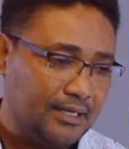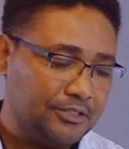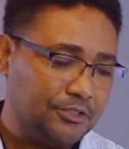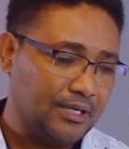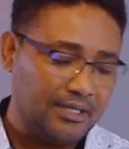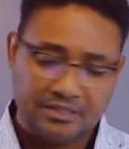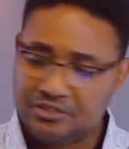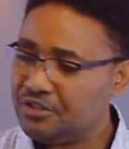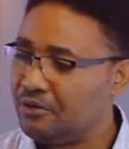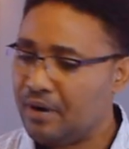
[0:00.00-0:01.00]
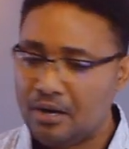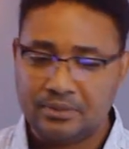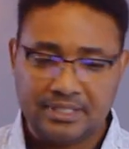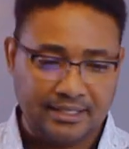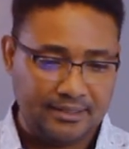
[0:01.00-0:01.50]
you know, and the
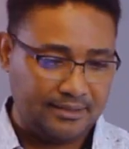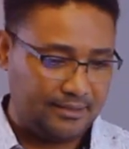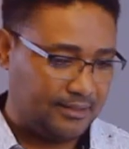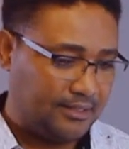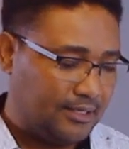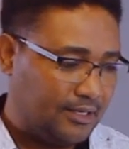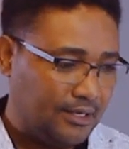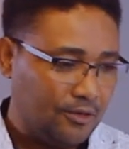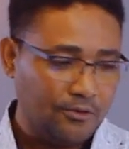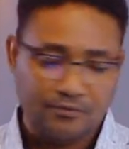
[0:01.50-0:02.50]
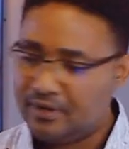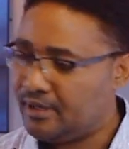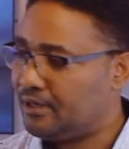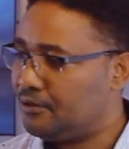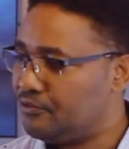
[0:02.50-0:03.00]
surrounding of
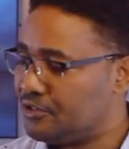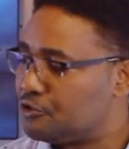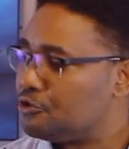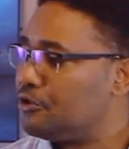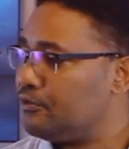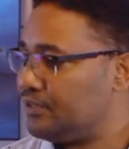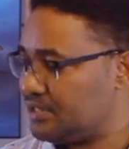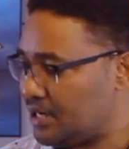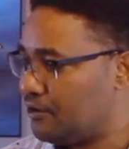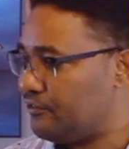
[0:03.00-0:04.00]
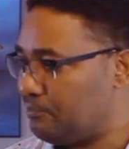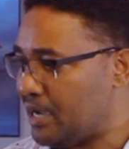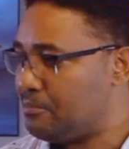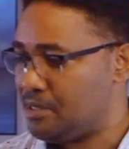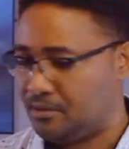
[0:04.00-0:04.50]
the story of the Tower of
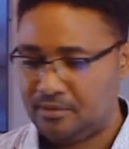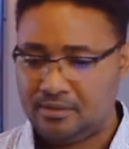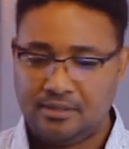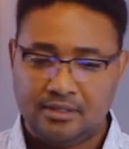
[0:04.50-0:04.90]
Babel,